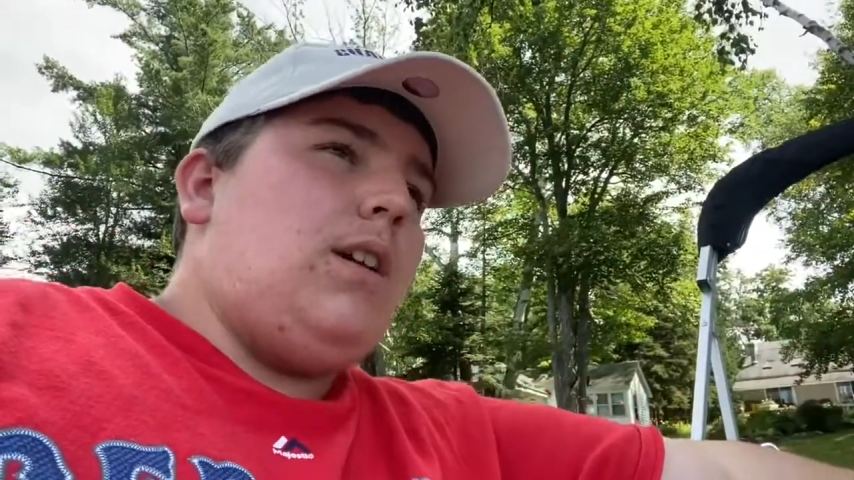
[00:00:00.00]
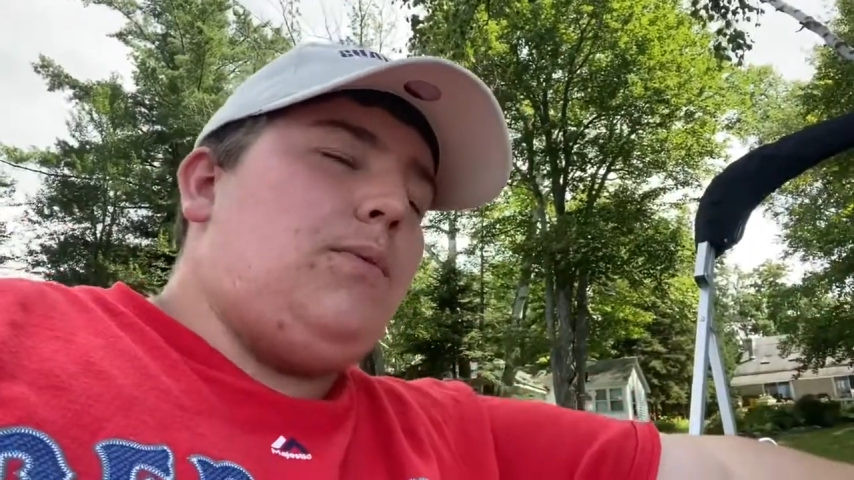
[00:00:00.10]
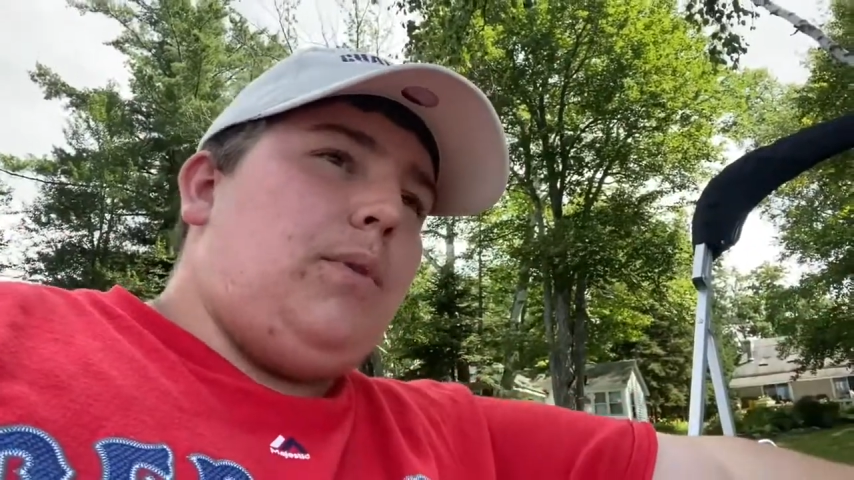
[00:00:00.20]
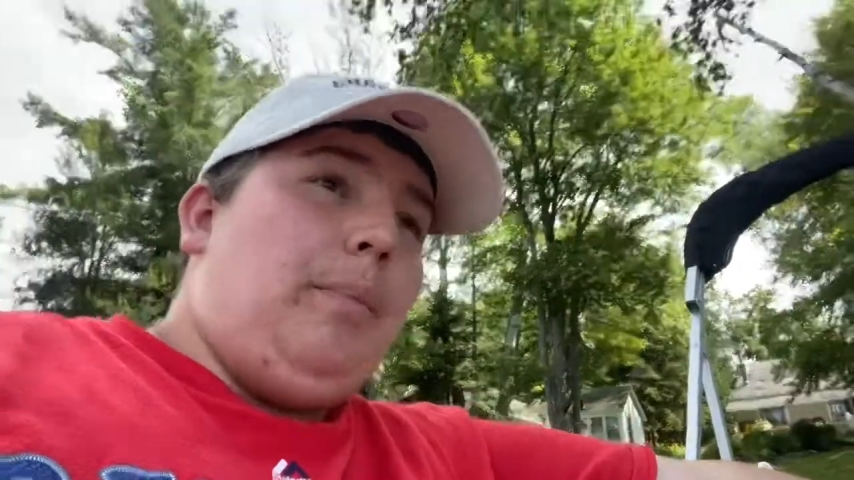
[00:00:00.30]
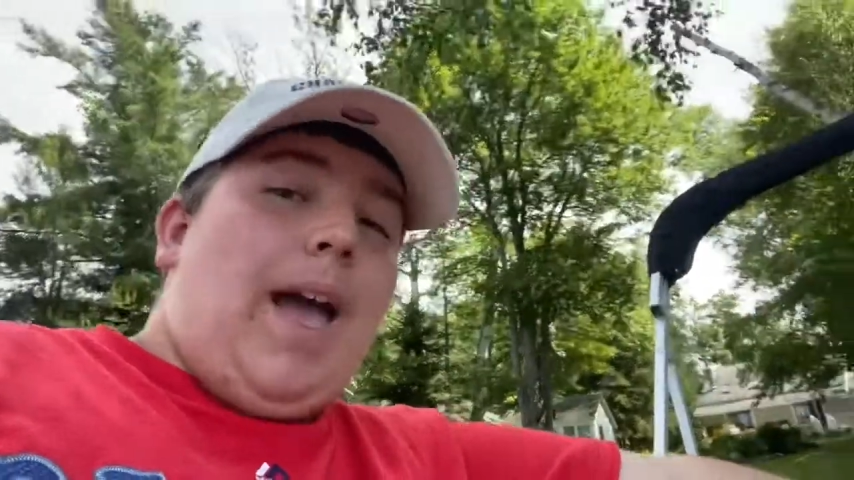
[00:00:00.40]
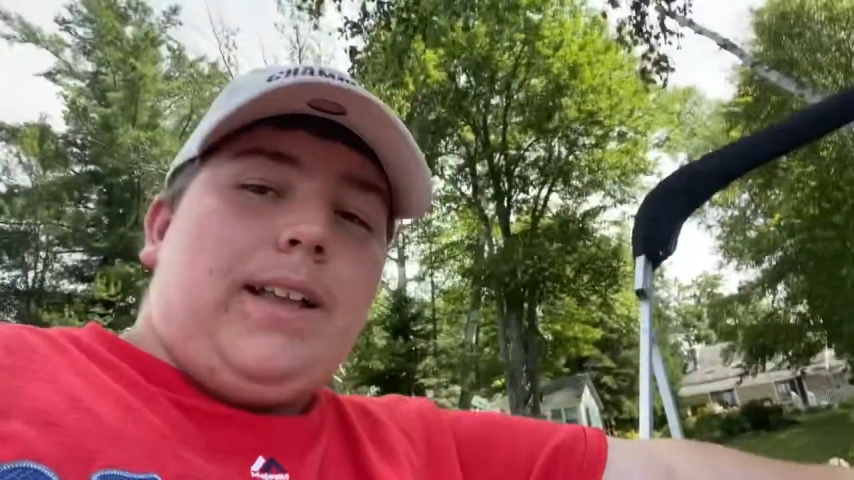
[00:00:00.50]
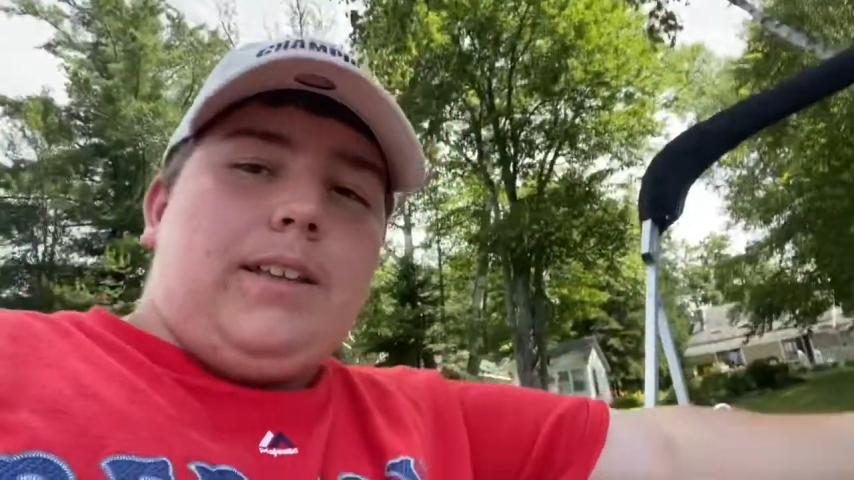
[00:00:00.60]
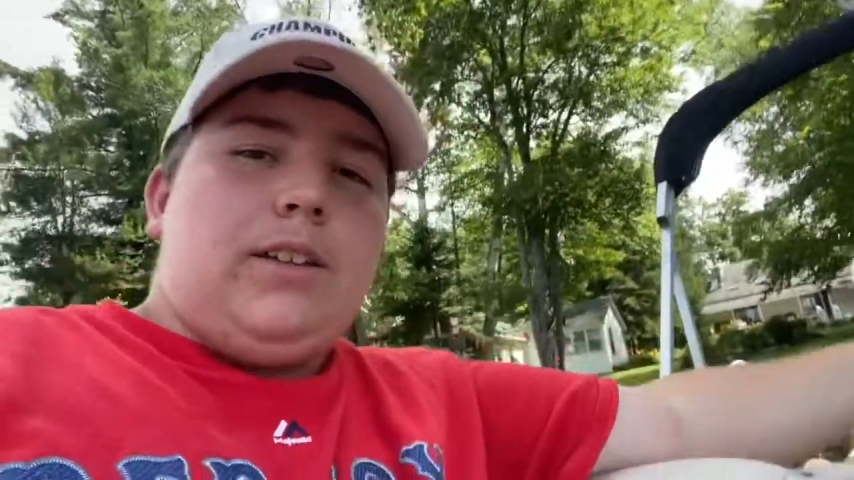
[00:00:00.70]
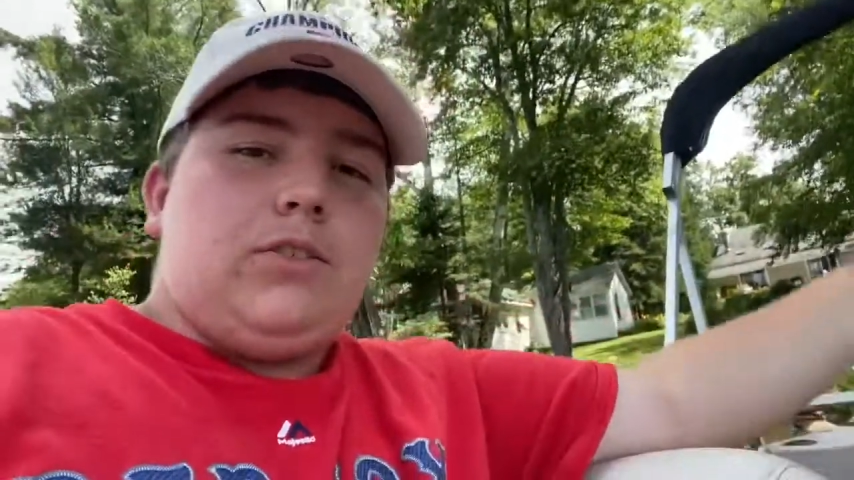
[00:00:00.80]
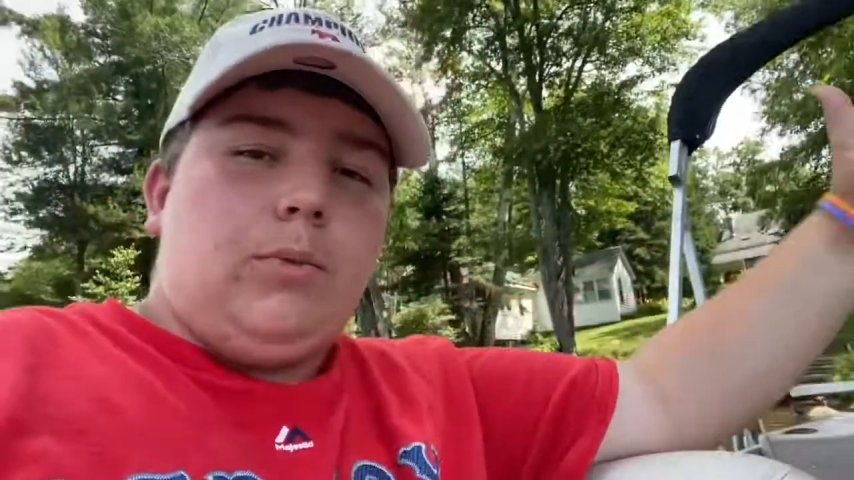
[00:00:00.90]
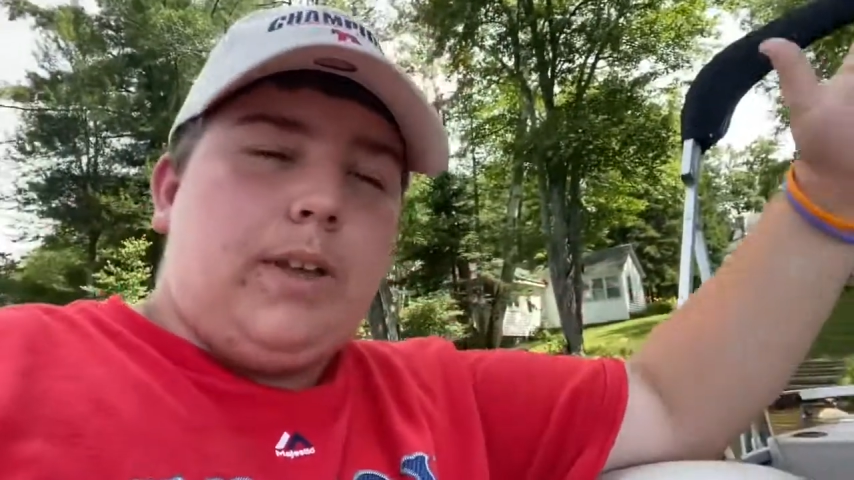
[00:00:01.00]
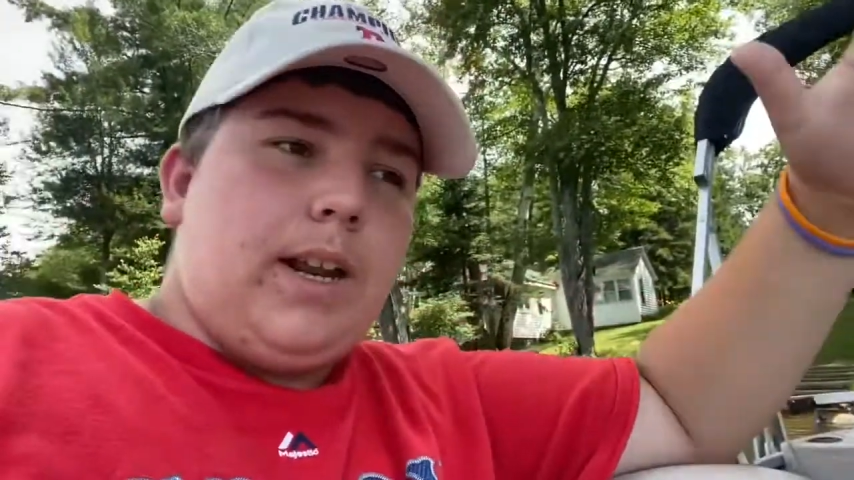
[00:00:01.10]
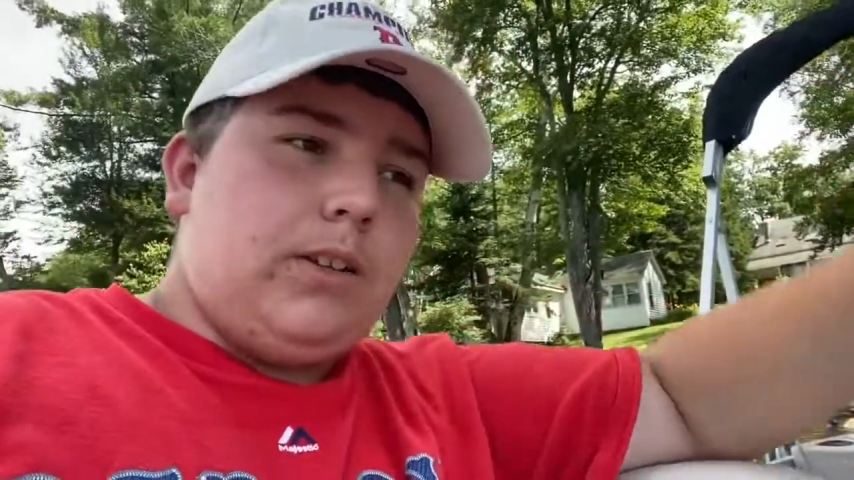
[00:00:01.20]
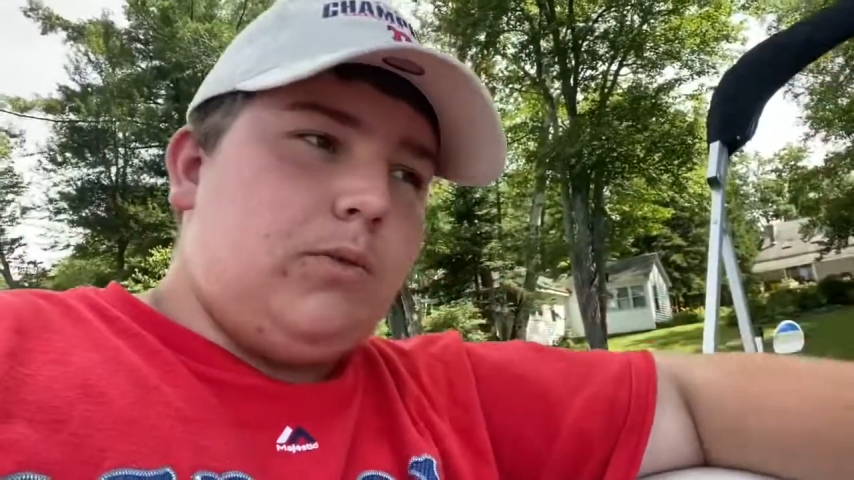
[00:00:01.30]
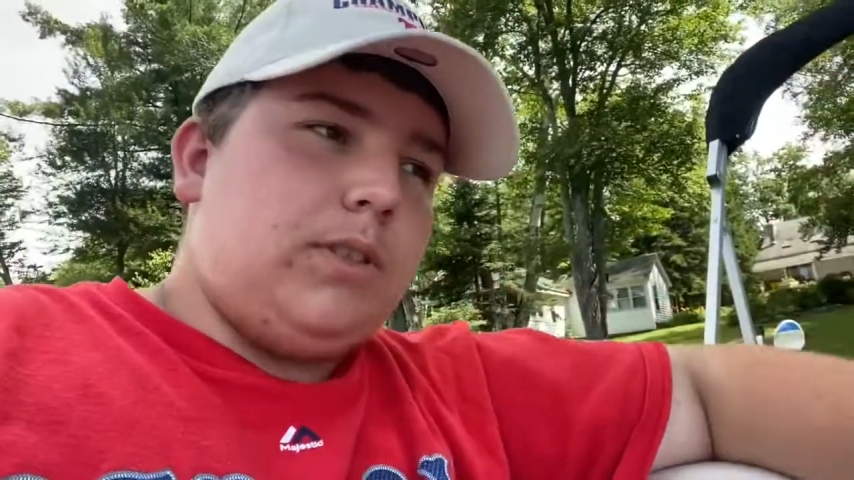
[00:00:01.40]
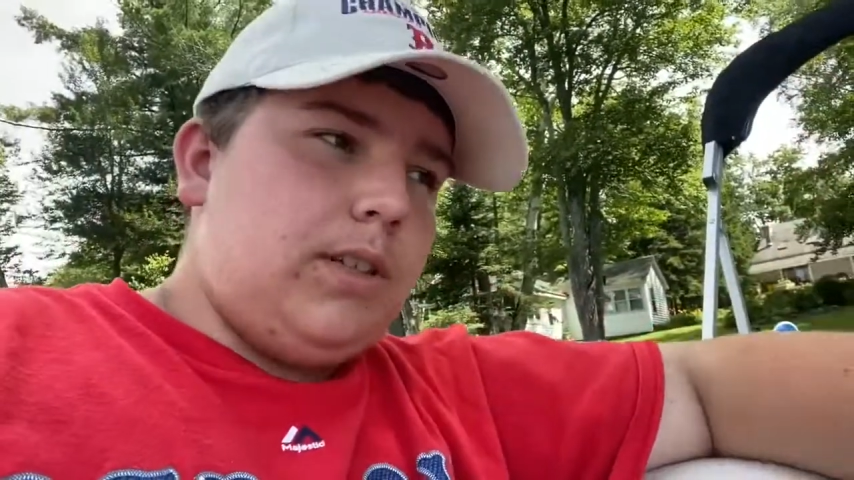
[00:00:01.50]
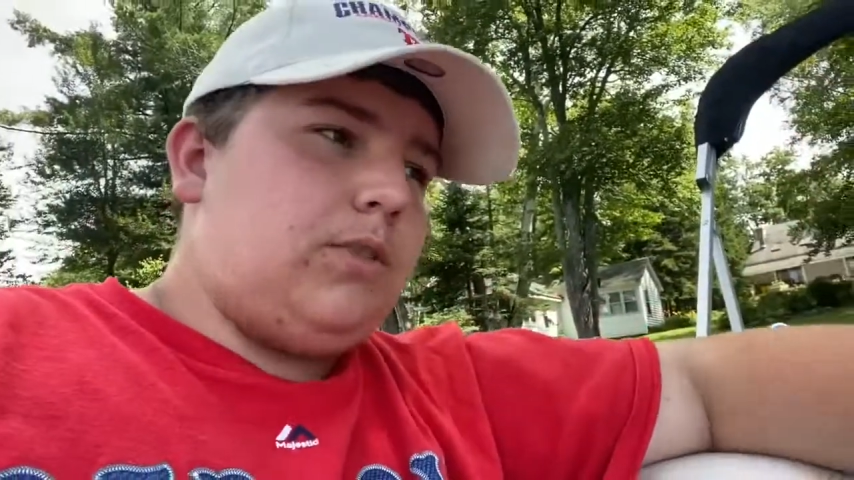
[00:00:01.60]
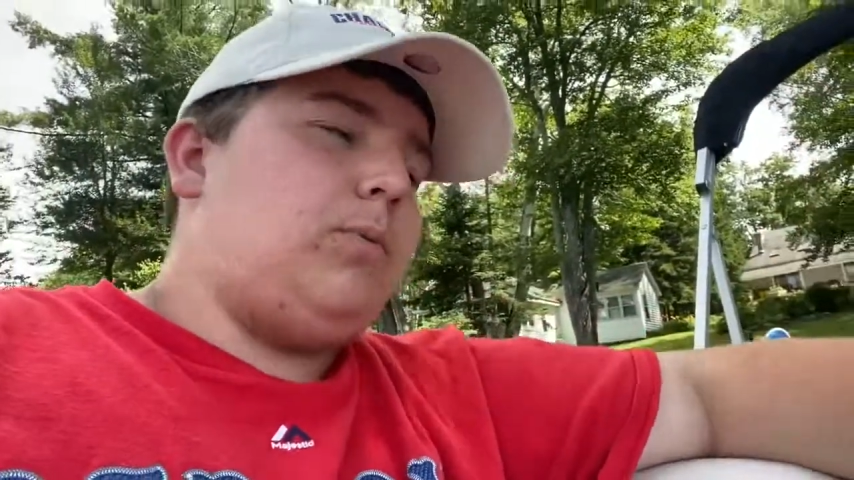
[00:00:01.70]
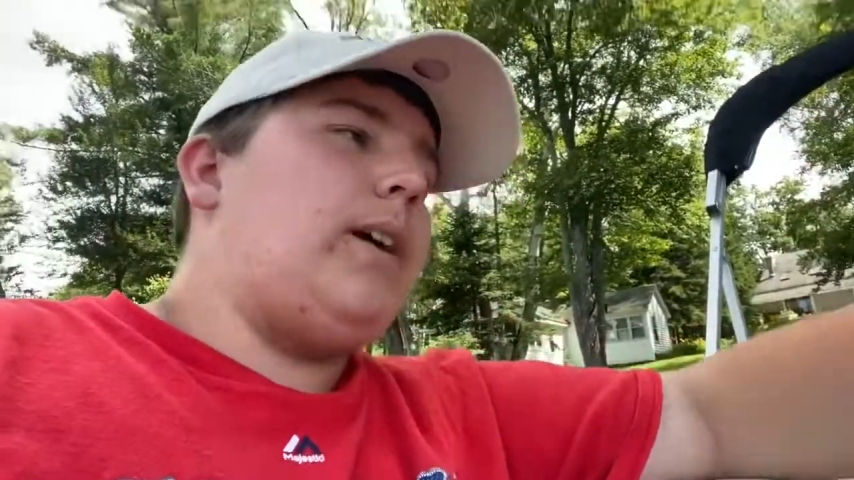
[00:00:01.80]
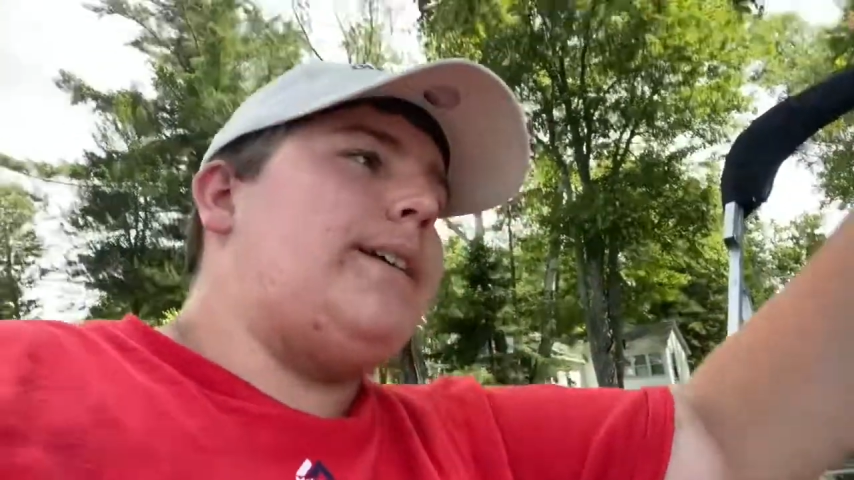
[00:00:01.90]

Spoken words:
if we backed in, so we got to do it this way.